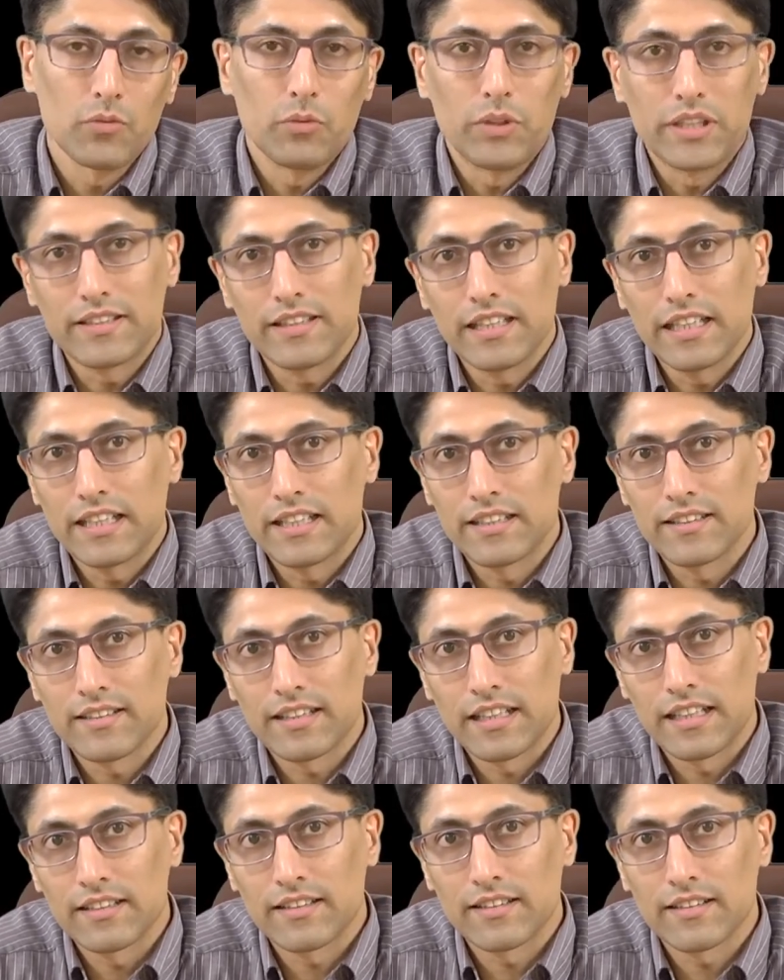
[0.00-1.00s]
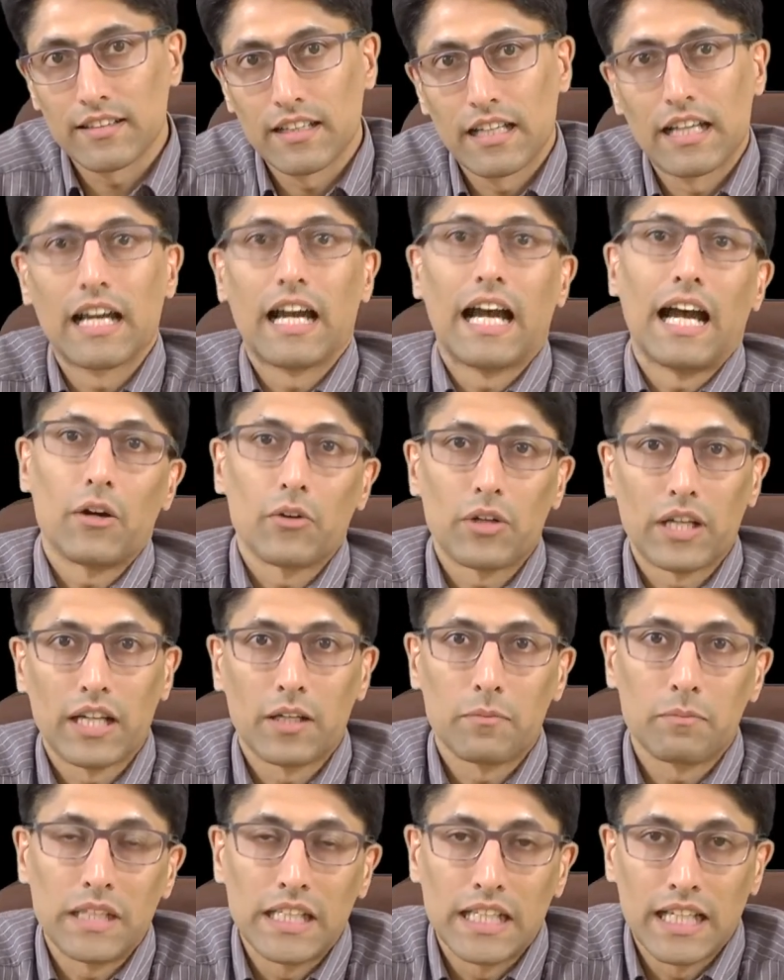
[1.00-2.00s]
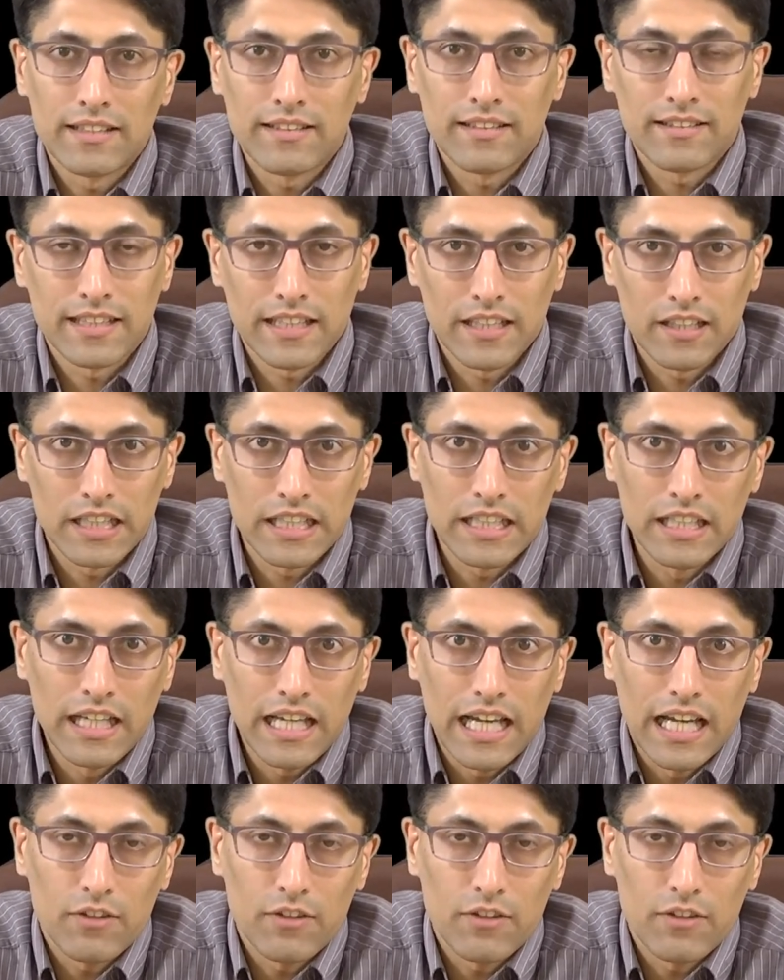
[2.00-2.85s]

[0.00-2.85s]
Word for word: we see this as how can it be necessary?